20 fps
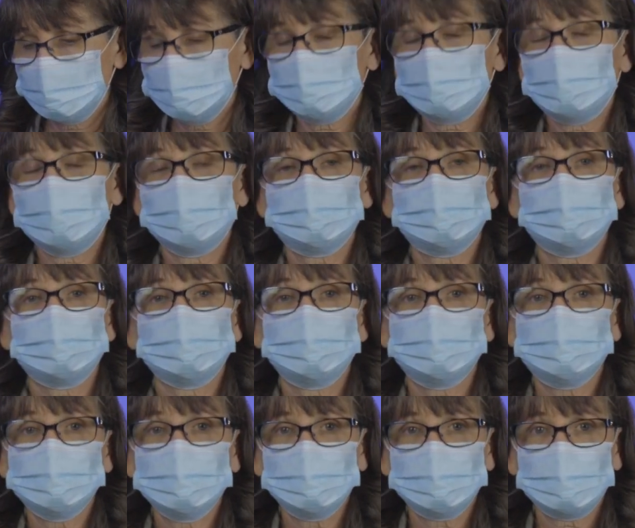We have
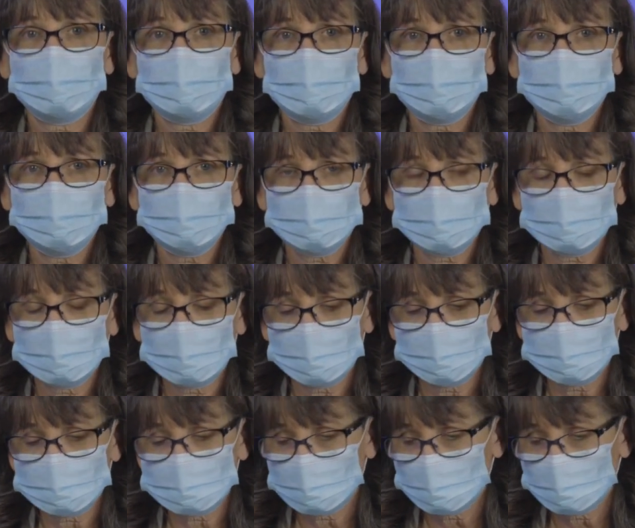bereavement pay. If